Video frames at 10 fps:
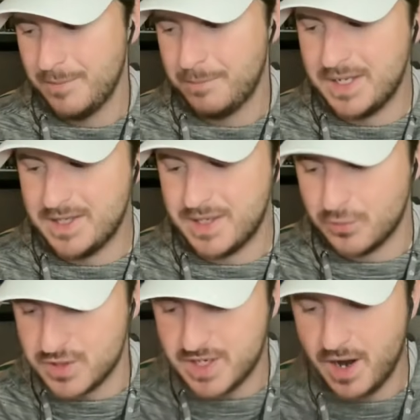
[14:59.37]
But there
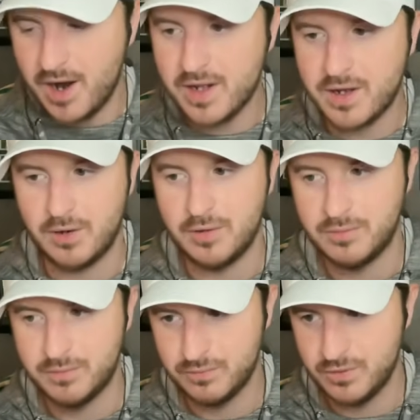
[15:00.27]
was an article
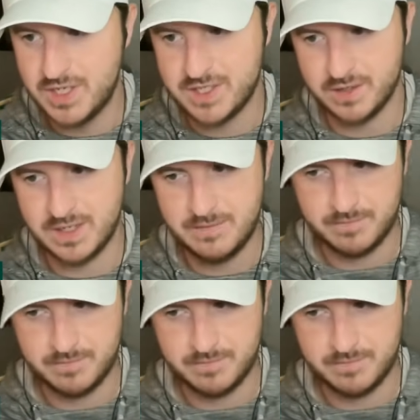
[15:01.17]
recently